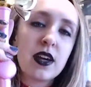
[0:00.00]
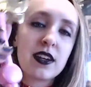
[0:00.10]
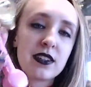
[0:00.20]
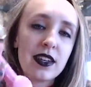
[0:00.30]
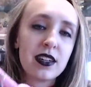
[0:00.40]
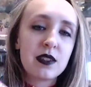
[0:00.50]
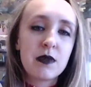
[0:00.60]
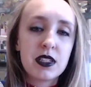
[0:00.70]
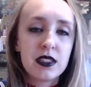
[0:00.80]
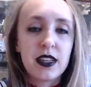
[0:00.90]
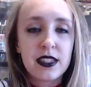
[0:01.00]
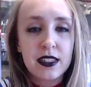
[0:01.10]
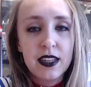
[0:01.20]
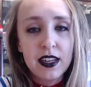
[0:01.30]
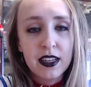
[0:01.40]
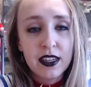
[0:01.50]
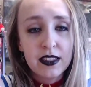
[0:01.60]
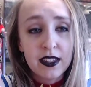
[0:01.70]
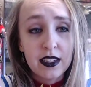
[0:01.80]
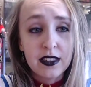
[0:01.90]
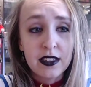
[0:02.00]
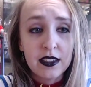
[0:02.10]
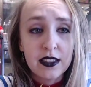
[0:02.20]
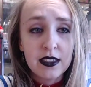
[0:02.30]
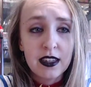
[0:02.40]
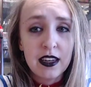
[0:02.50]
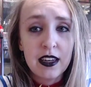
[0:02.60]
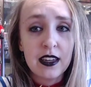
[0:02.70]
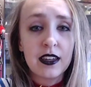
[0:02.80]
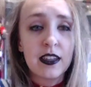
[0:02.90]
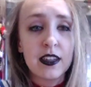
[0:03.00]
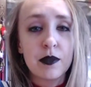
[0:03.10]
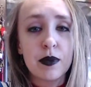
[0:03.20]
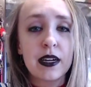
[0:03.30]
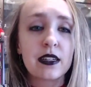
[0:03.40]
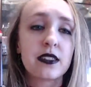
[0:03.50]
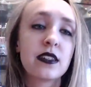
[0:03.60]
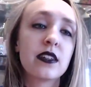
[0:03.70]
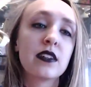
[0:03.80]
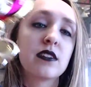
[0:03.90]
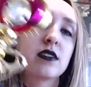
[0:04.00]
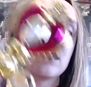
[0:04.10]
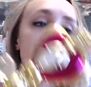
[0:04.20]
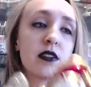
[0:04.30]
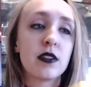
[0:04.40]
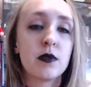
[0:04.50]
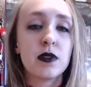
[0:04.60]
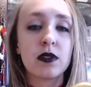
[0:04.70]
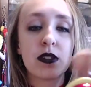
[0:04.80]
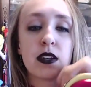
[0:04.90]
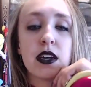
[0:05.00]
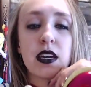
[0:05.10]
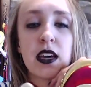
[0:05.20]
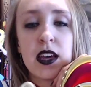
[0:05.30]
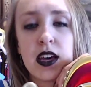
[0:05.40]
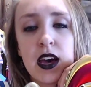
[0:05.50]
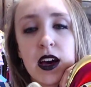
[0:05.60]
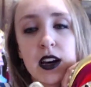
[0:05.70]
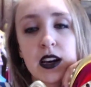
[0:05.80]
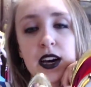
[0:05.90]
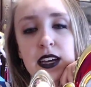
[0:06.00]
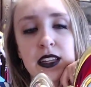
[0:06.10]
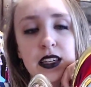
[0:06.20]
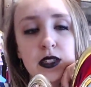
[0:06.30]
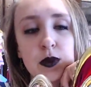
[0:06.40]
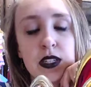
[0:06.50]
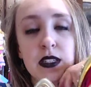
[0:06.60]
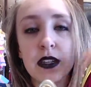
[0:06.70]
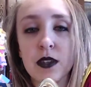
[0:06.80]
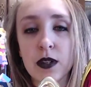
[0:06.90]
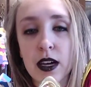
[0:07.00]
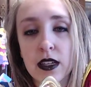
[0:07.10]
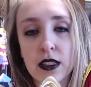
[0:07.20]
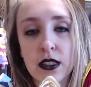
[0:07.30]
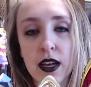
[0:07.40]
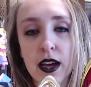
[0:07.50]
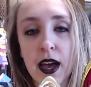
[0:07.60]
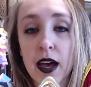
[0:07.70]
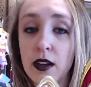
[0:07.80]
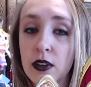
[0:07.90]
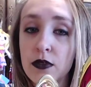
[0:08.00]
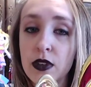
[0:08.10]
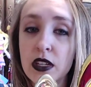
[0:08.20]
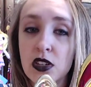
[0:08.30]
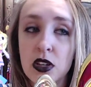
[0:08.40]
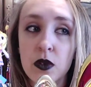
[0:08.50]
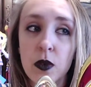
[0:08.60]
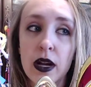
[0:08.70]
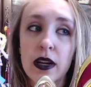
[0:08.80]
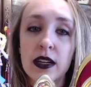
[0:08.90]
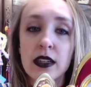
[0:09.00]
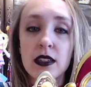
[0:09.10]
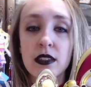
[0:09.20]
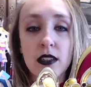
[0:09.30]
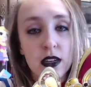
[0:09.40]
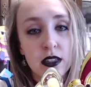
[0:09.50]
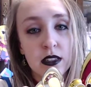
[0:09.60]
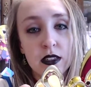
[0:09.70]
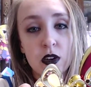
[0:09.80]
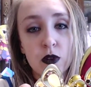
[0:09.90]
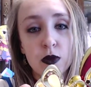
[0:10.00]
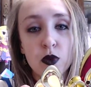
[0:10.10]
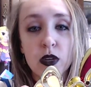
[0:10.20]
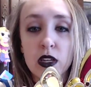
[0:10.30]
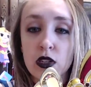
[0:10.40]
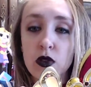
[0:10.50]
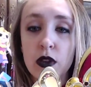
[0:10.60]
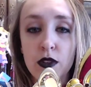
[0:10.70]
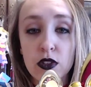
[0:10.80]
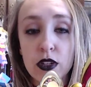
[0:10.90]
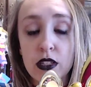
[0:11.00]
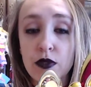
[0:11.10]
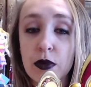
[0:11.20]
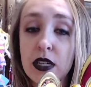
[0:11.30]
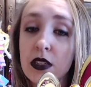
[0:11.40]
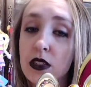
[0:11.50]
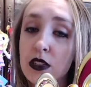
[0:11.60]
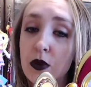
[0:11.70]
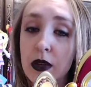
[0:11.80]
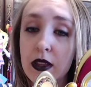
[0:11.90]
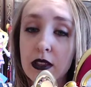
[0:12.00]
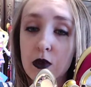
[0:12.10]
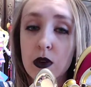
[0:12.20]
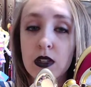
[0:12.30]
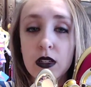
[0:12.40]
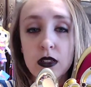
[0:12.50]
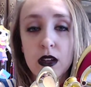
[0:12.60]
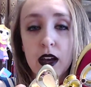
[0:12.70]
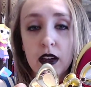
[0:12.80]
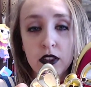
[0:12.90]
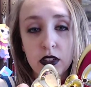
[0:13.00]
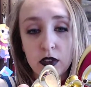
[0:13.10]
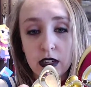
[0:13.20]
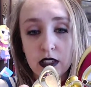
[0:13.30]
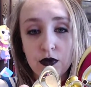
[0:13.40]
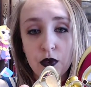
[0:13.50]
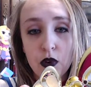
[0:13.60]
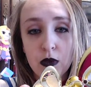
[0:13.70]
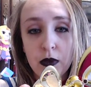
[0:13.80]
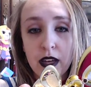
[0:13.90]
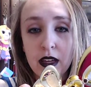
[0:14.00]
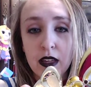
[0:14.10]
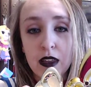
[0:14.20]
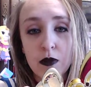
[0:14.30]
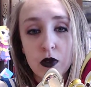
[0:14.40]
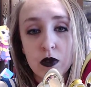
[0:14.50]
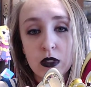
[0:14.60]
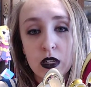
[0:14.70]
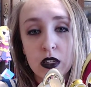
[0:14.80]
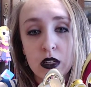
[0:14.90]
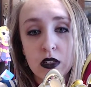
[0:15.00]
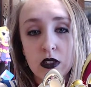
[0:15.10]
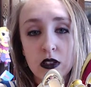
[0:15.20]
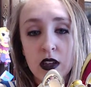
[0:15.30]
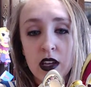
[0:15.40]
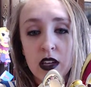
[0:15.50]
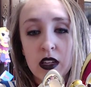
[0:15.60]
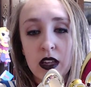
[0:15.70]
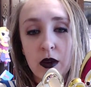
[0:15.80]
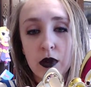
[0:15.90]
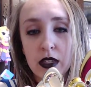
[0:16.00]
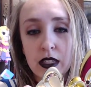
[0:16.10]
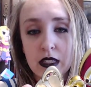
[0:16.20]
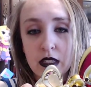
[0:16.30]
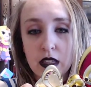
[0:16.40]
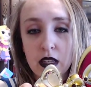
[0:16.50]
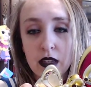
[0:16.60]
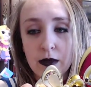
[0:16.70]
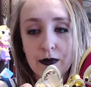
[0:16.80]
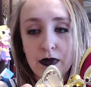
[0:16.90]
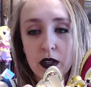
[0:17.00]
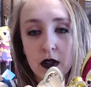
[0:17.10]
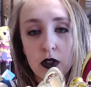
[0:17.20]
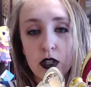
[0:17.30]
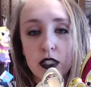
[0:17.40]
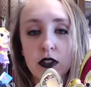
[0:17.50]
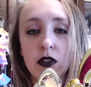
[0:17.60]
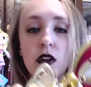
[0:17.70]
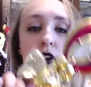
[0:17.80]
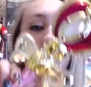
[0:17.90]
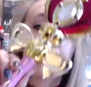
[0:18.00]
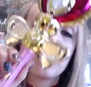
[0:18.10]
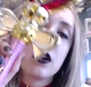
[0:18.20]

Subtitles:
actually has much less settings, as you can see, in comparison to the Moonstick. I think it's because the other one has that add-on feature where it does go between two different transformations, to where this one doesn't actually transform like the Moonstick does. That one gets the crystal on it.